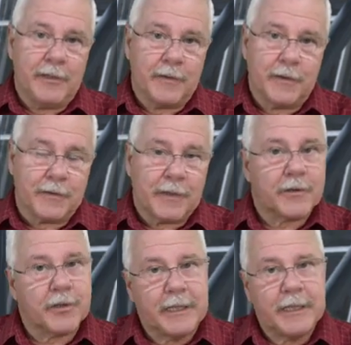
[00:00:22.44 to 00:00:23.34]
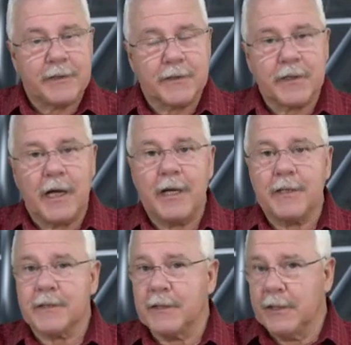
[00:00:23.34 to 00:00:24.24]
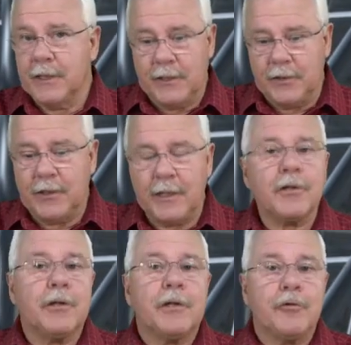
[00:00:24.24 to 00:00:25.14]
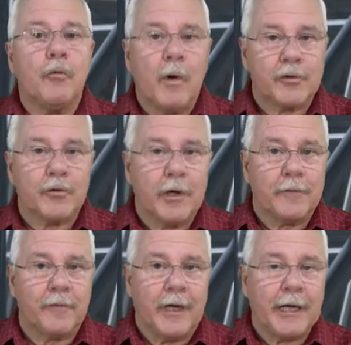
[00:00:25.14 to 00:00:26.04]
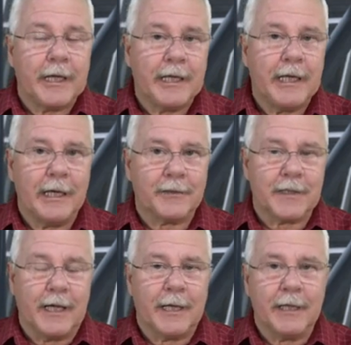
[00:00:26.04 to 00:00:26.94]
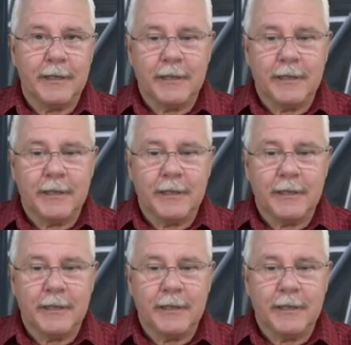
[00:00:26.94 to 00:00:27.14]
such an exercise that you want to go and fly outside.